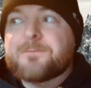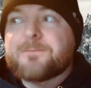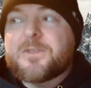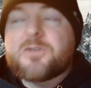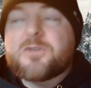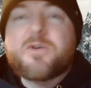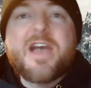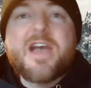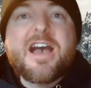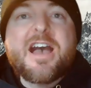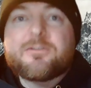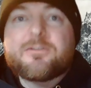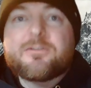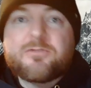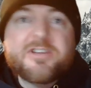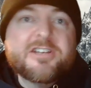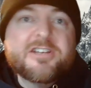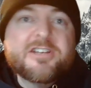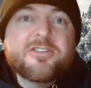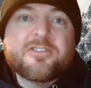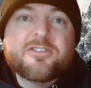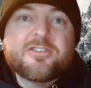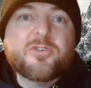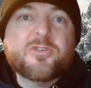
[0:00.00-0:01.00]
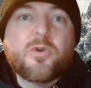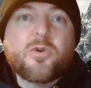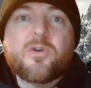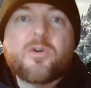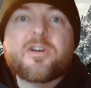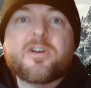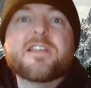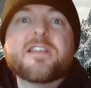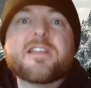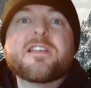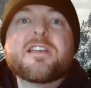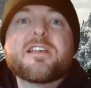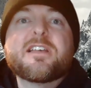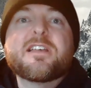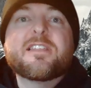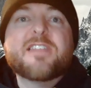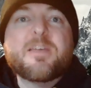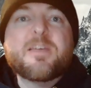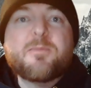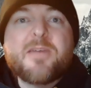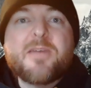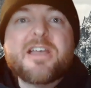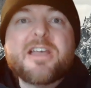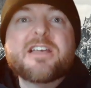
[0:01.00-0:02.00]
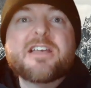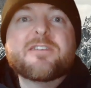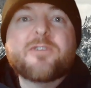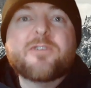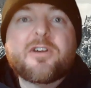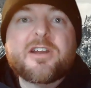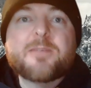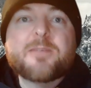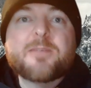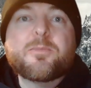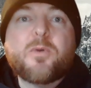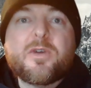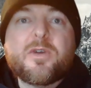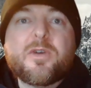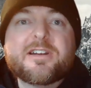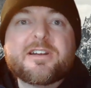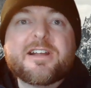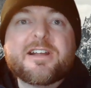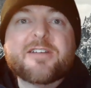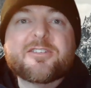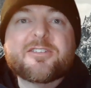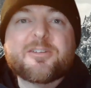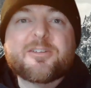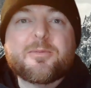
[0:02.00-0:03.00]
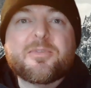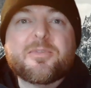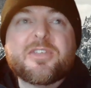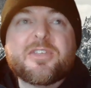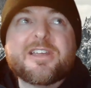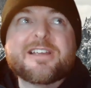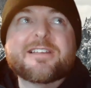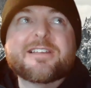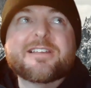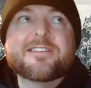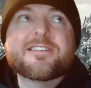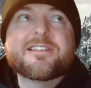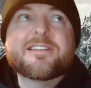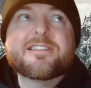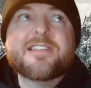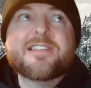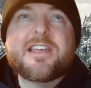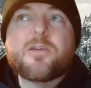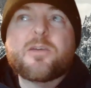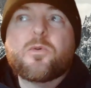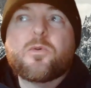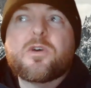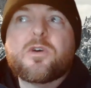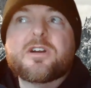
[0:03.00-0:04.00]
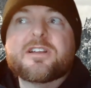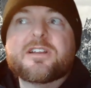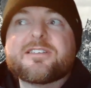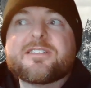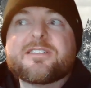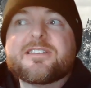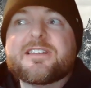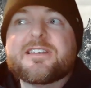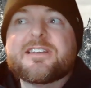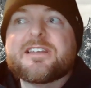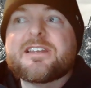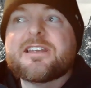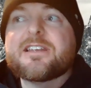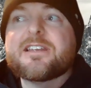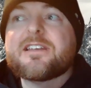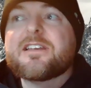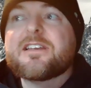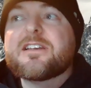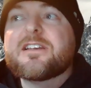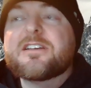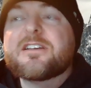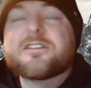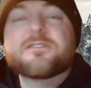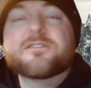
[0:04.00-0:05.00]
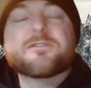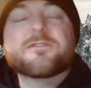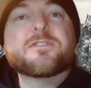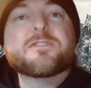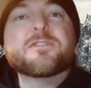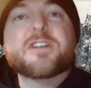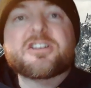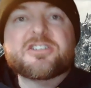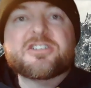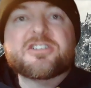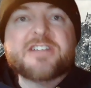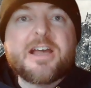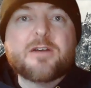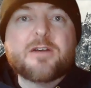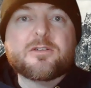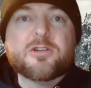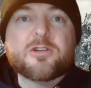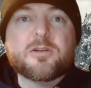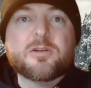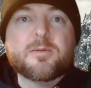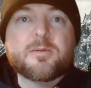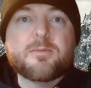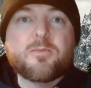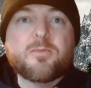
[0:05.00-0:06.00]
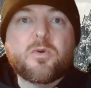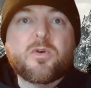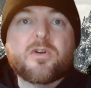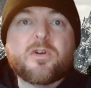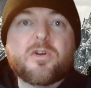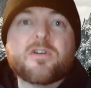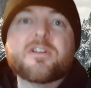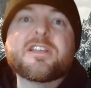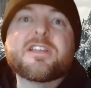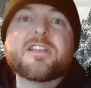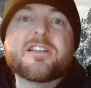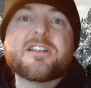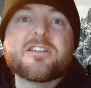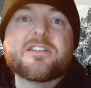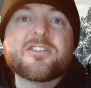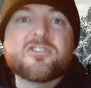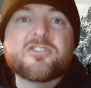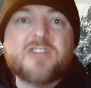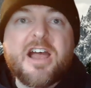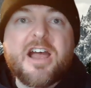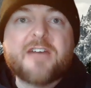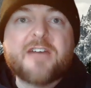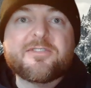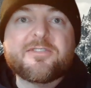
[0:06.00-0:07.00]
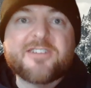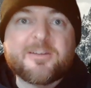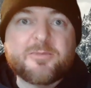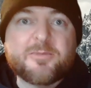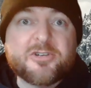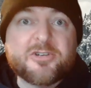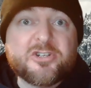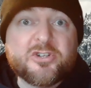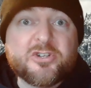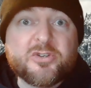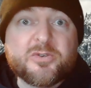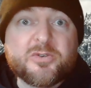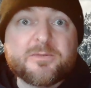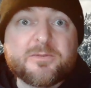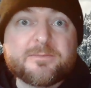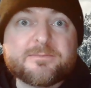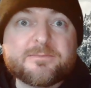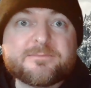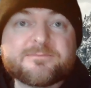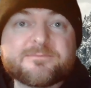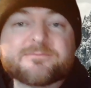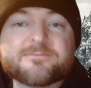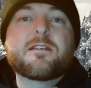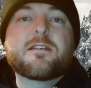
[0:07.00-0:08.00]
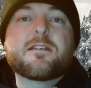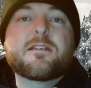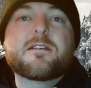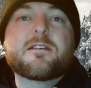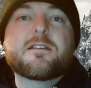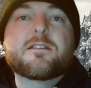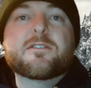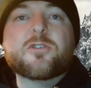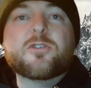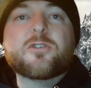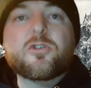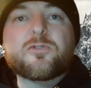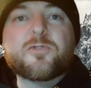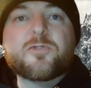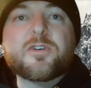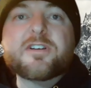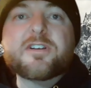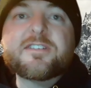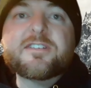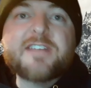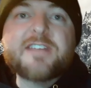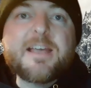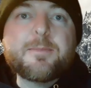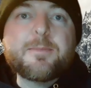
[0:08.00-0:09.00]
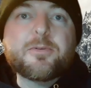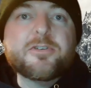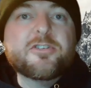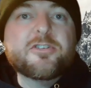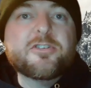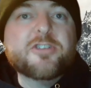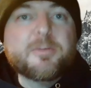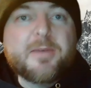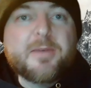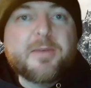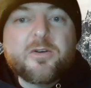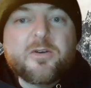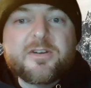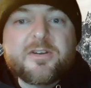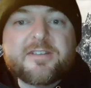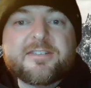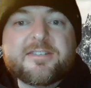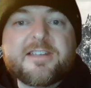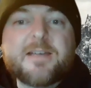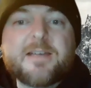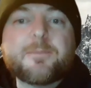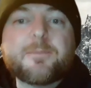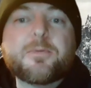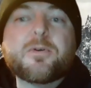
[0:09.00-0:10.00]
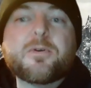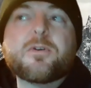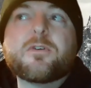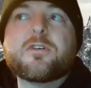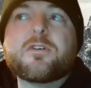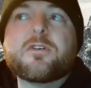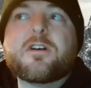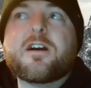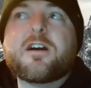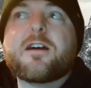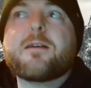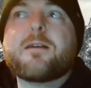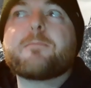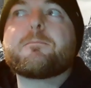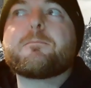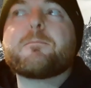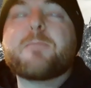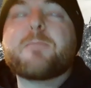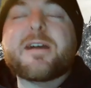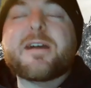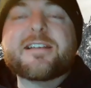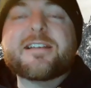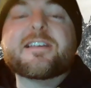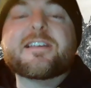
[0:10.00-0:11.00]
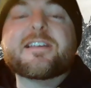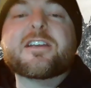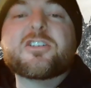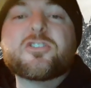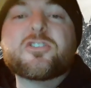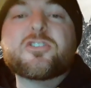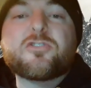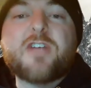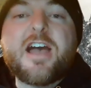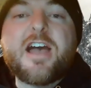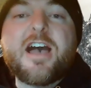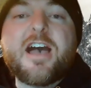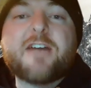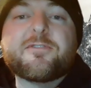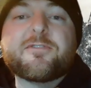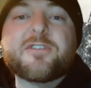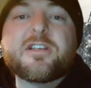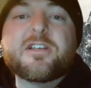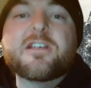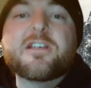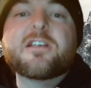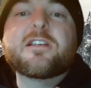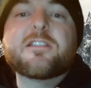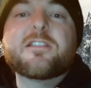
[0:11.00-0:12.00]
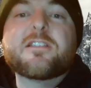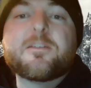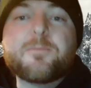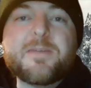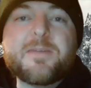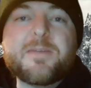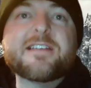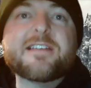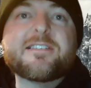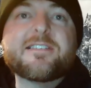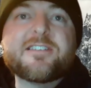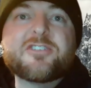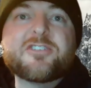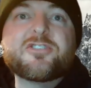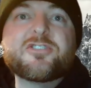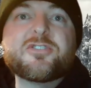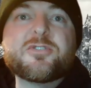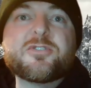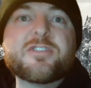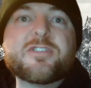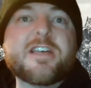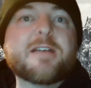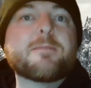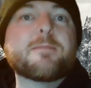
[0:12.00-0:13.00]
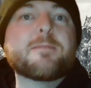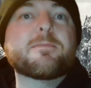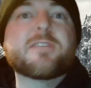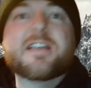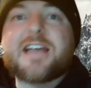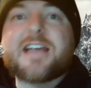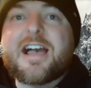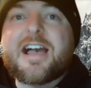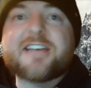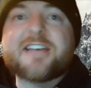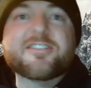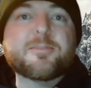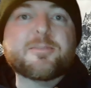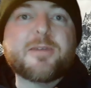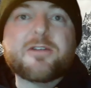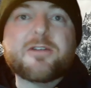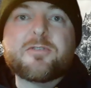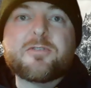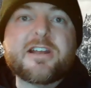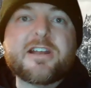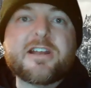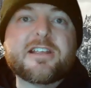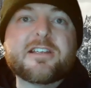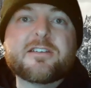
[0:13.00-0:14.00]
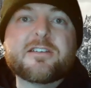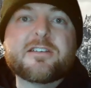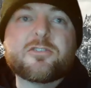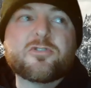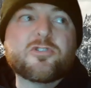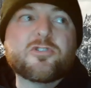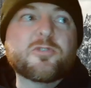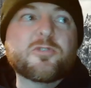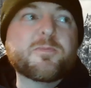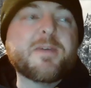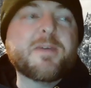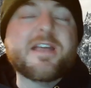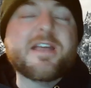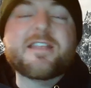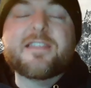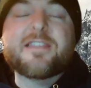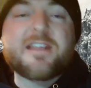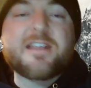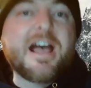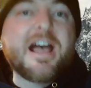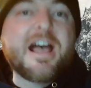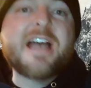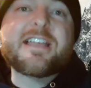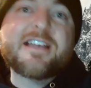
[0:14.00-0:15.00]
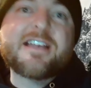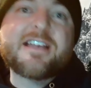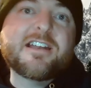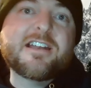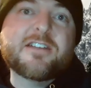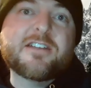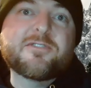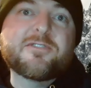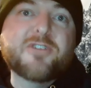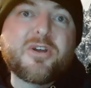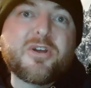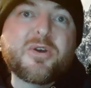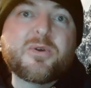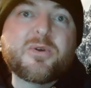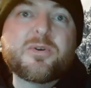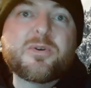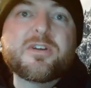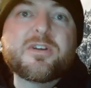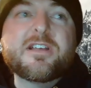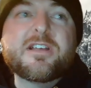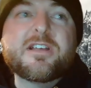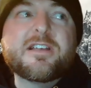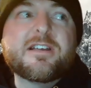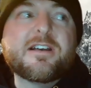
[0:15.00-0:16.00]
you have read your story. They may have already pointed out some things that they want to see fleshed out a little bit more in draft number 2. So for example, using my own example, my second draft, the biggest issue that the guys in my writing group and that I kind of know